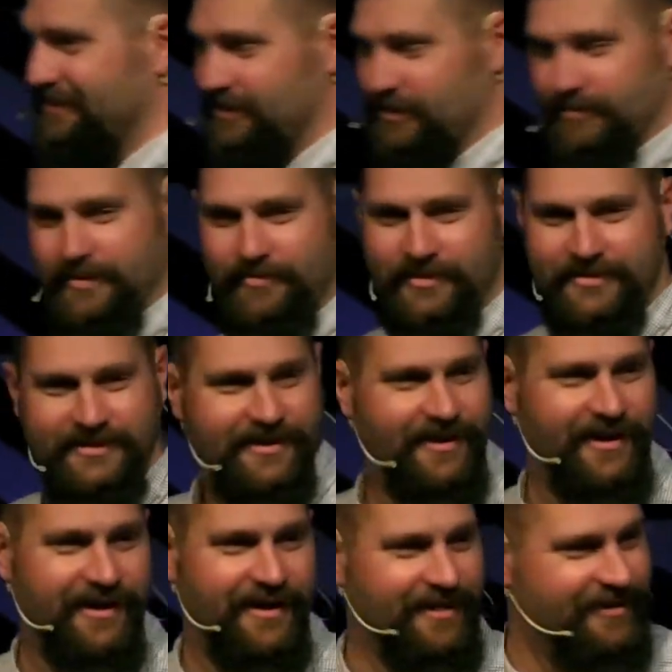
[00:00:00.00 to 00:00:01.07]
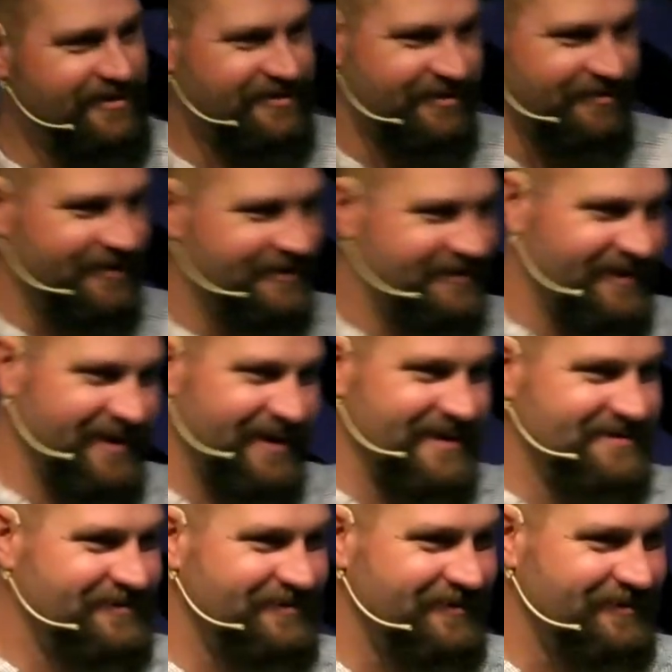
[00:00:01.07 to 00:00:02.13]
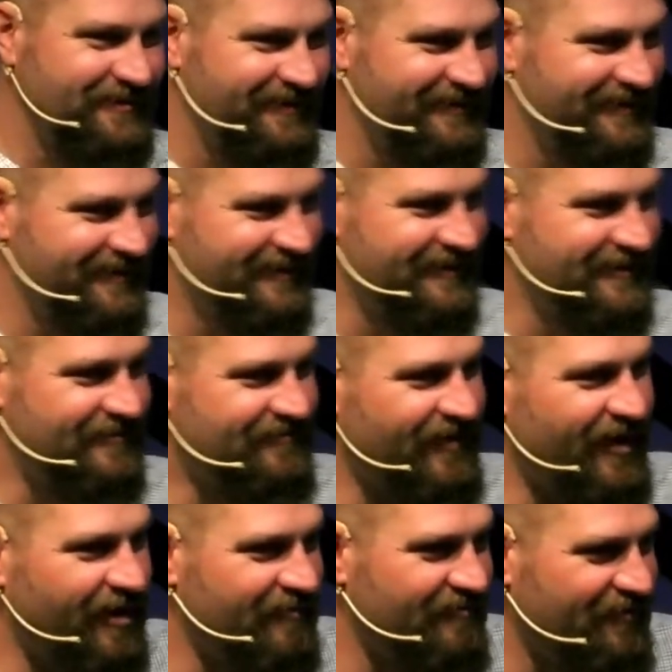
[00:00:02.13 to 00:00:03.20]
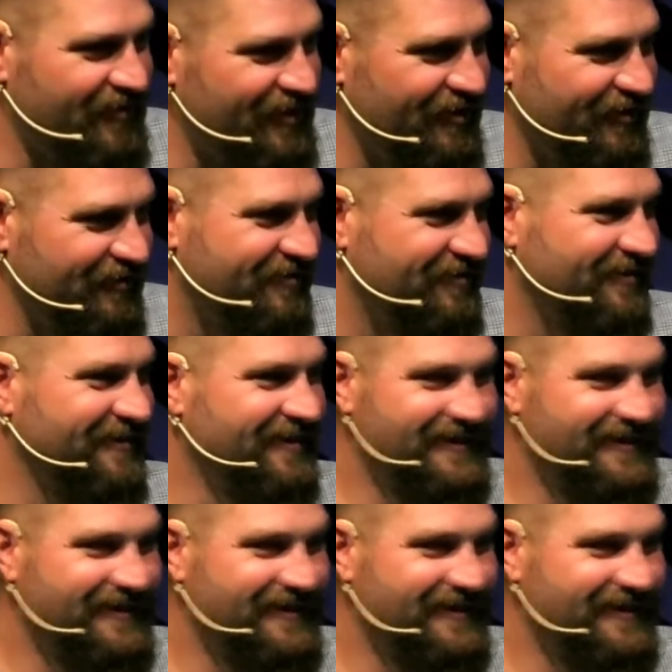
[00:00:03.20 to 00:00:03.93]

Nobody went to college or went to high school, farm fields.